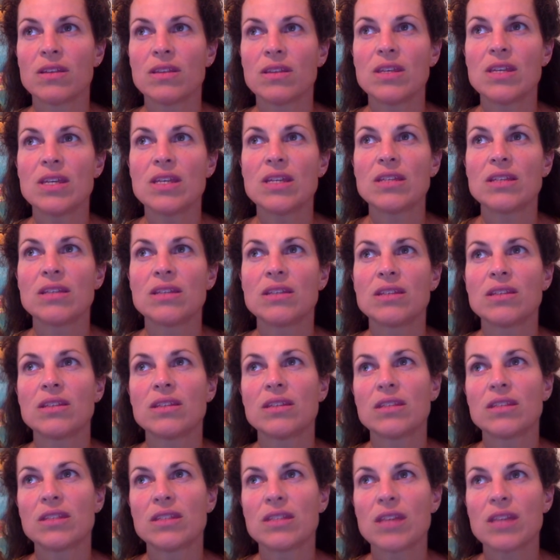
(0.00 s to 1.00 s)
these
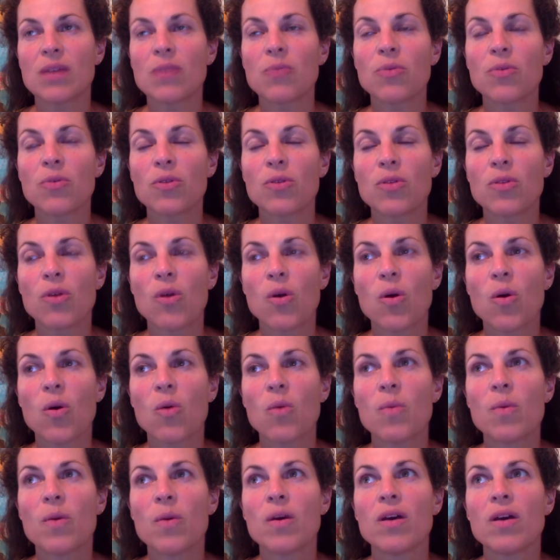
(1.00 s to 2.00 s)
temporal
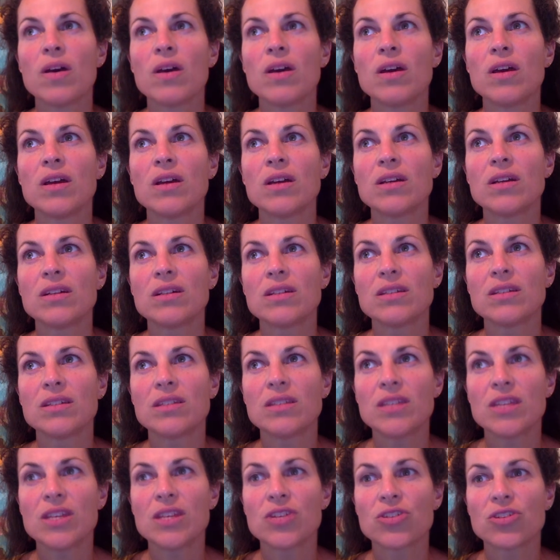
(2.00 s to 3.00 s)
lobe
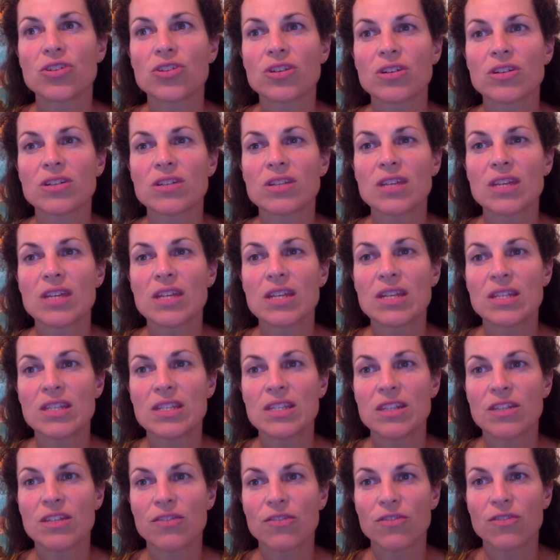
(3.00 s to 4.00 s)
seizures in a
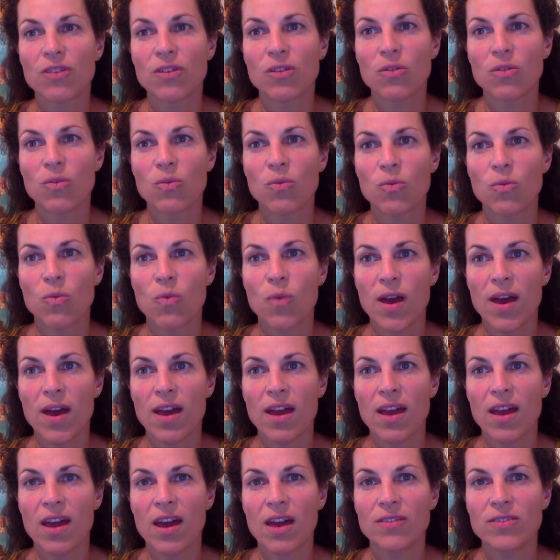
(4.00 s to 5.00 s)
different
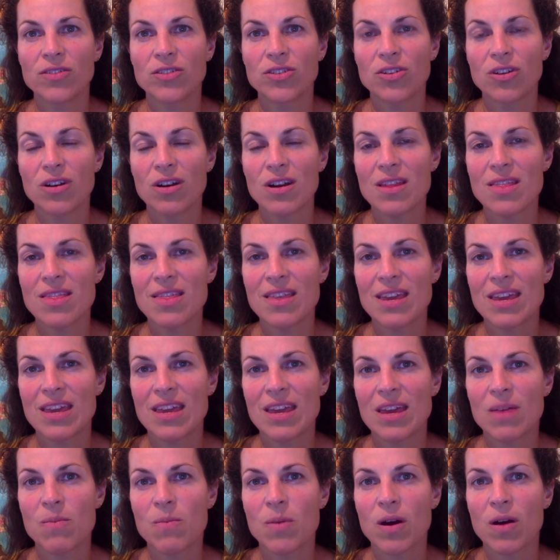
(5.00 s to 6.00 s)
way. I've started
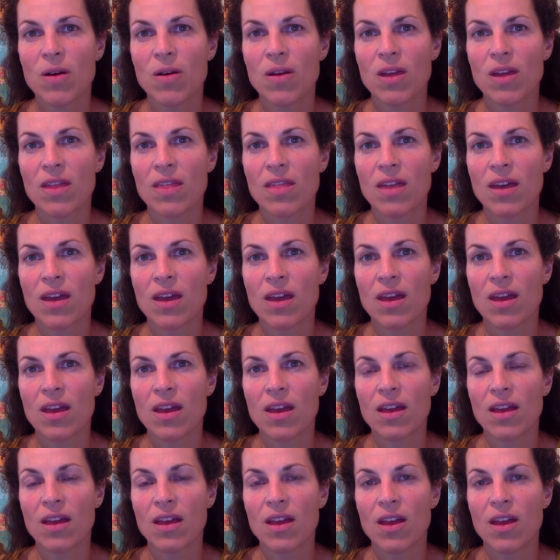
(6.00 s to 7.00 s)
thinking about it like
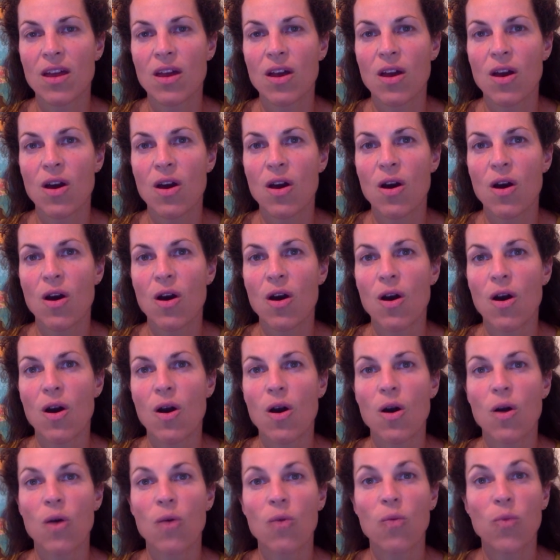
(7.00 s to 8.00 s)

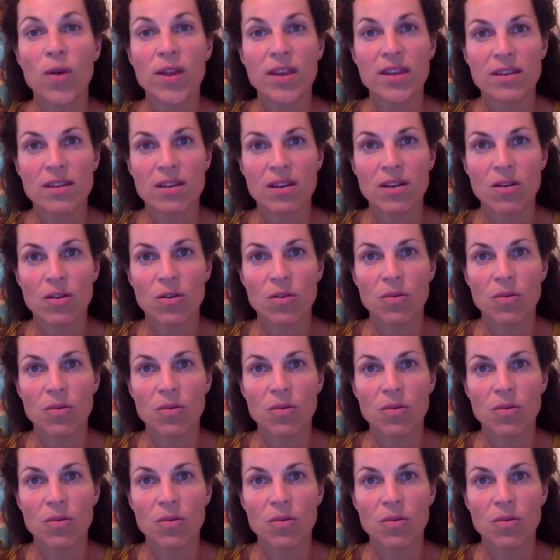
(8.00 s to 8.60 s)
a window